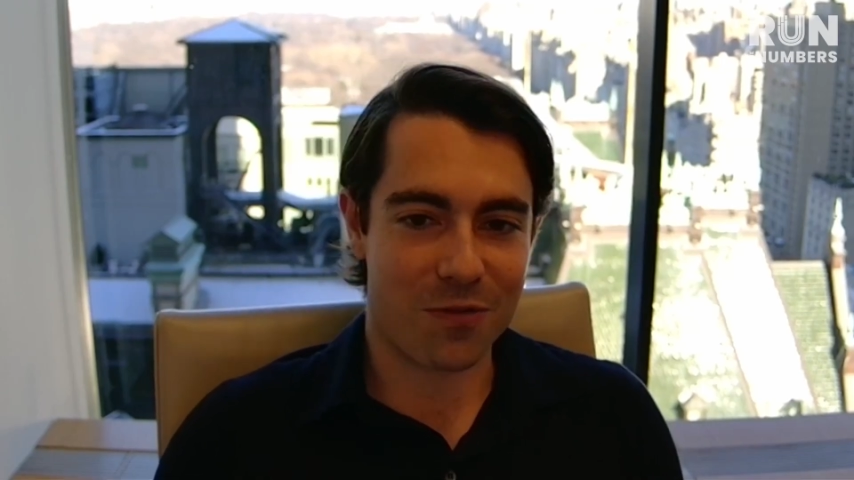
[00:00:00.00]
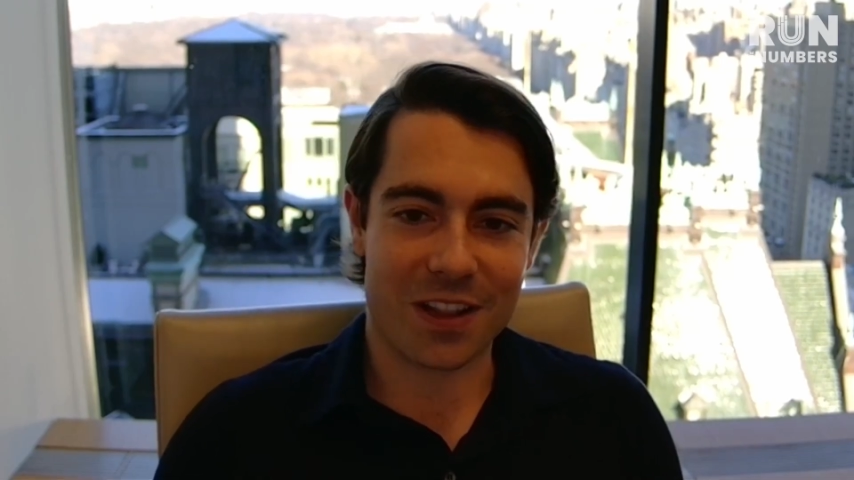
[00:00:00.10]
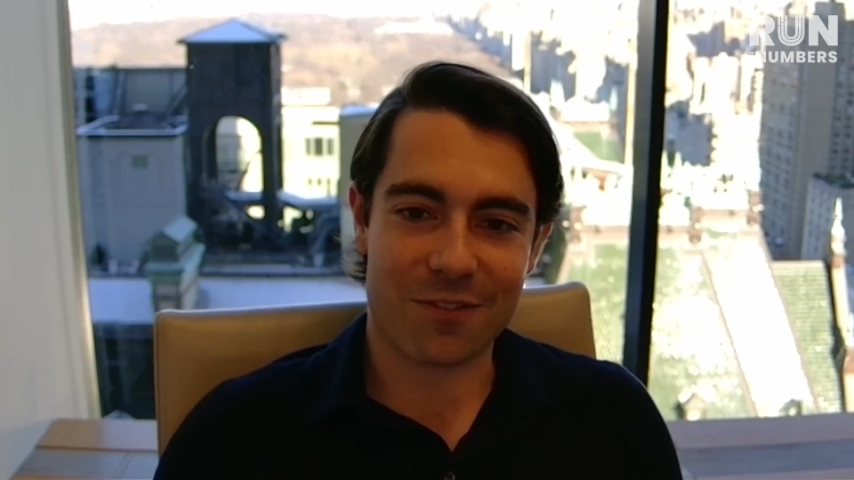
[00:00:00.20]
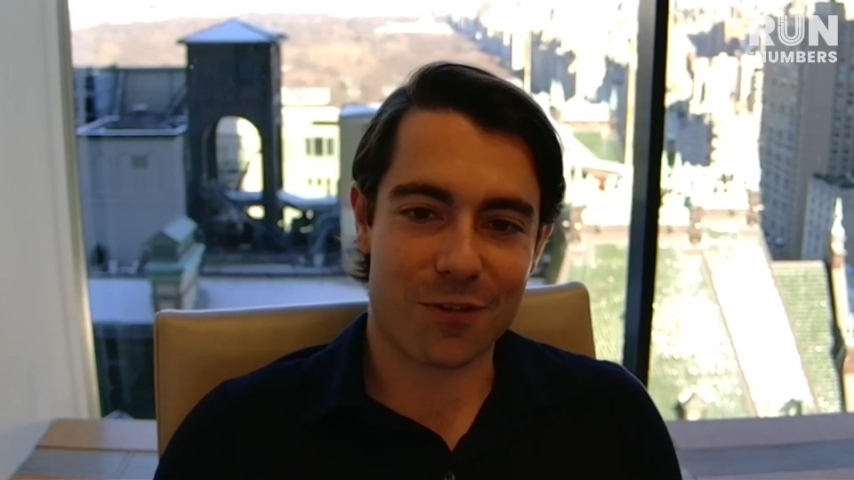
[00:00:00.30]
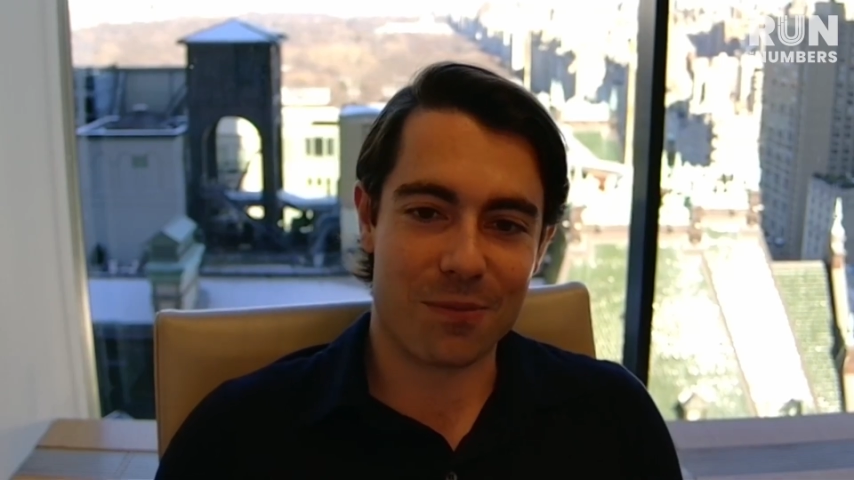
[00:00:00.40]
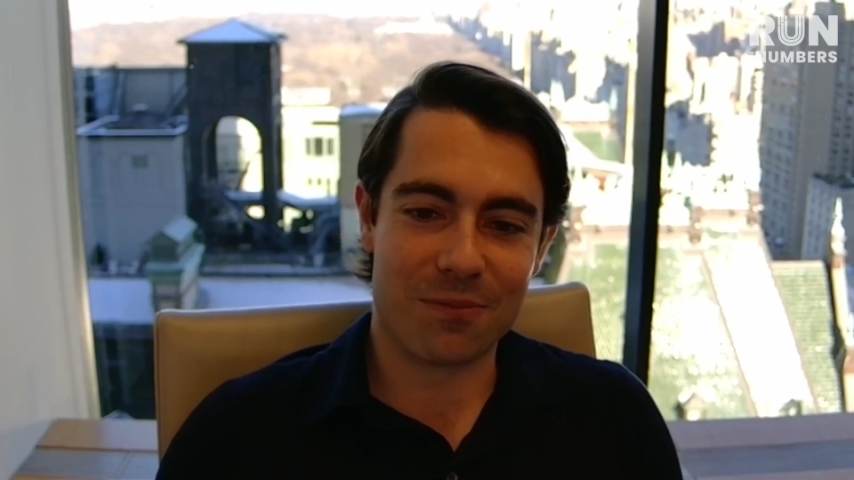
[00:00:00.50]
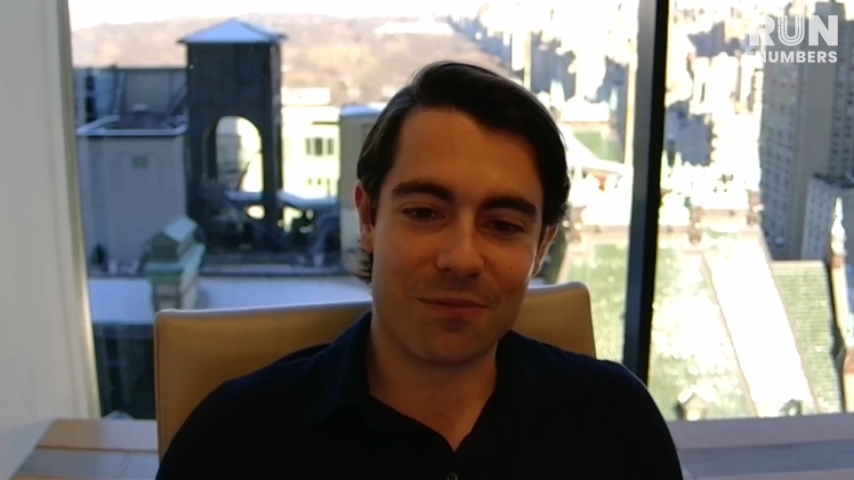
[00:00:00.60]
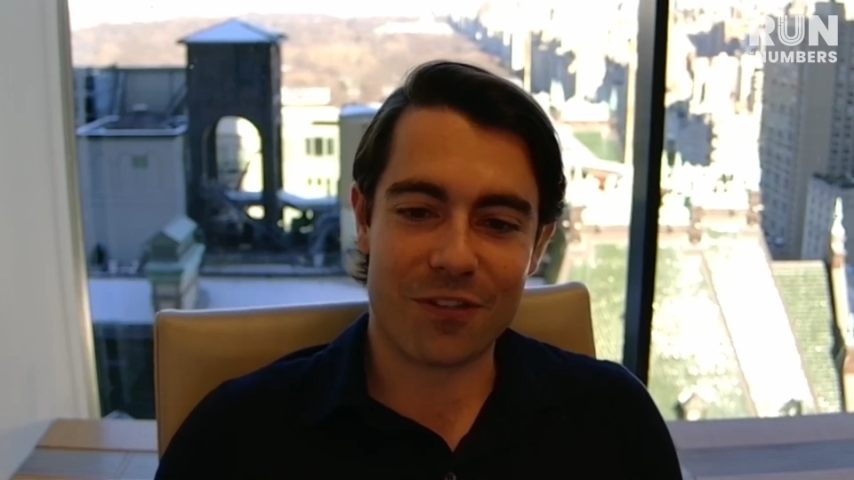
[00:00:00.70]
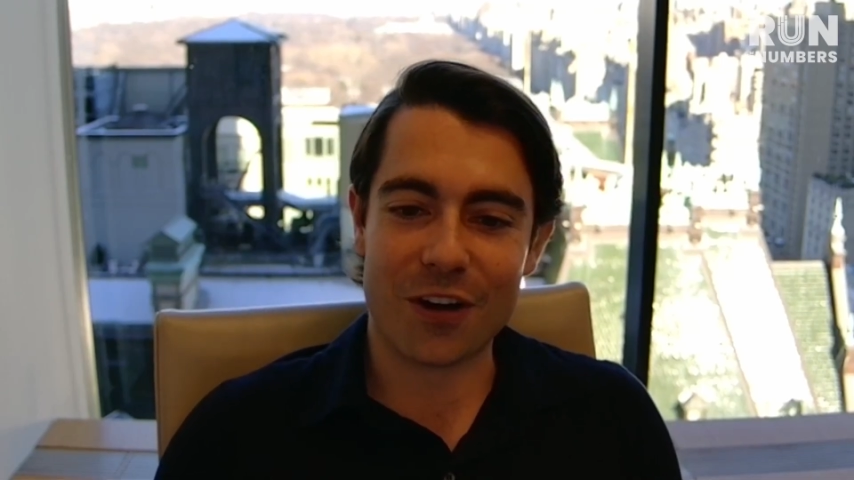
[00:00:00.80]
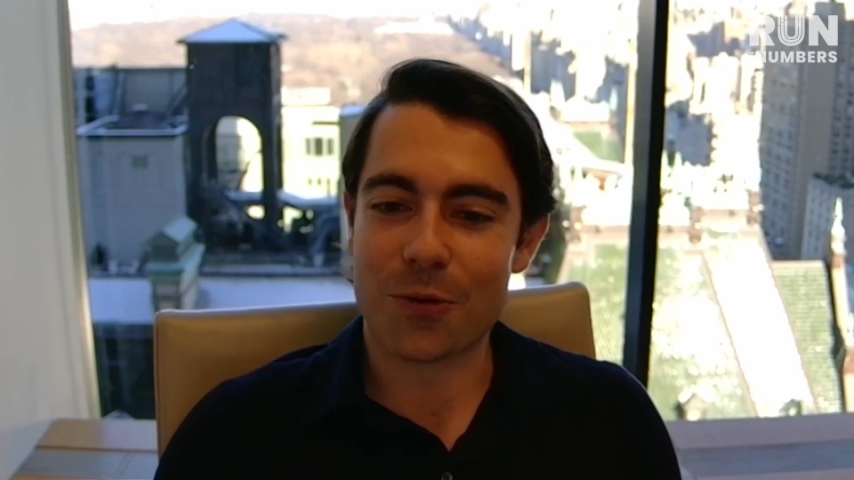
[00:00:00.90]
everything from
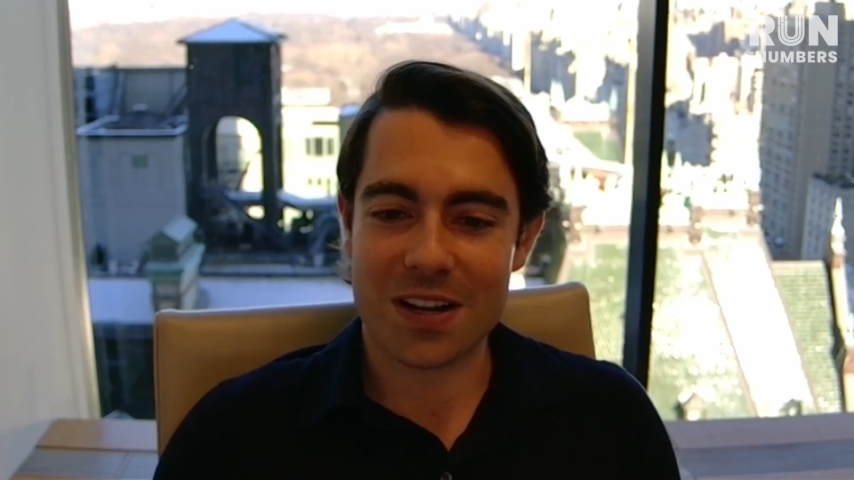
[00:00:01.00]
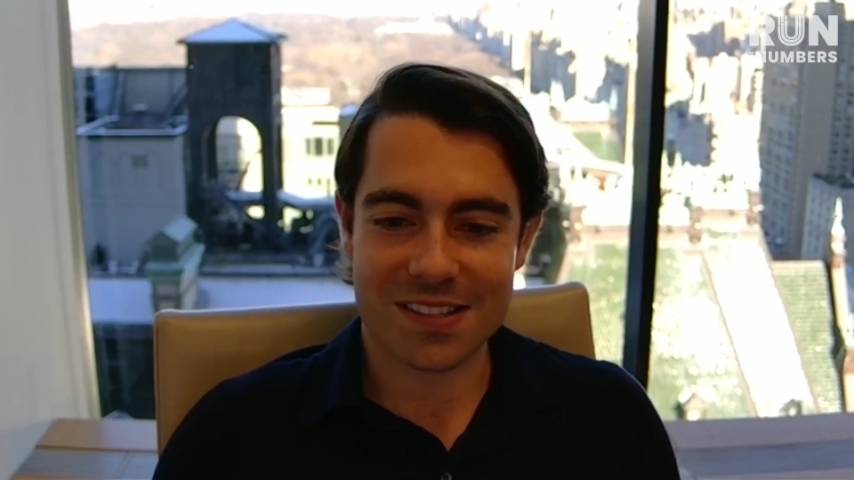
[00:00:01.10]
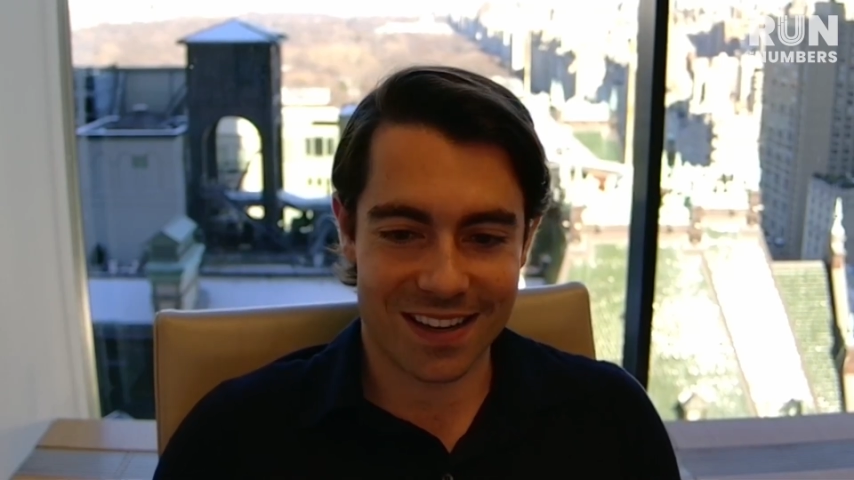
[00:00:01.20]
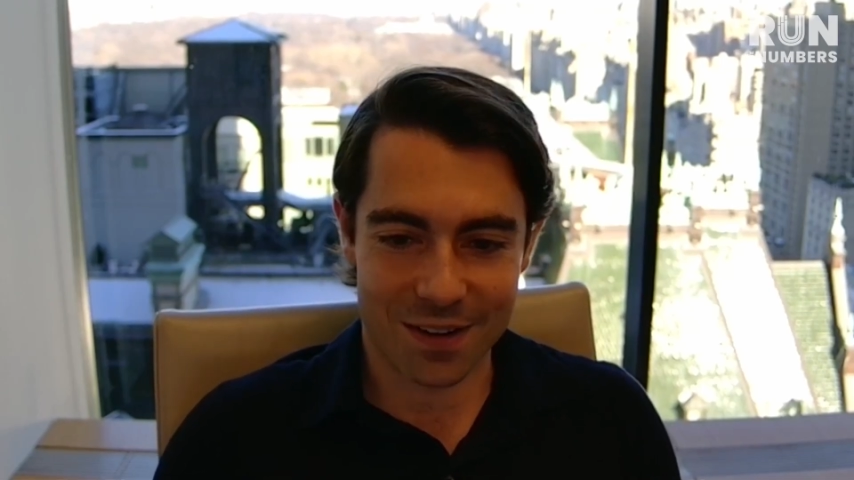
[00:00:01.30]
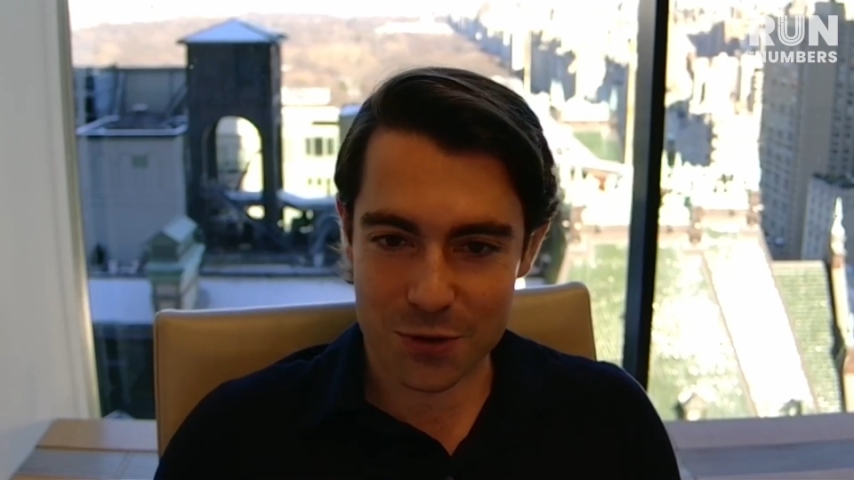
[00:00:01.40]
fundraising,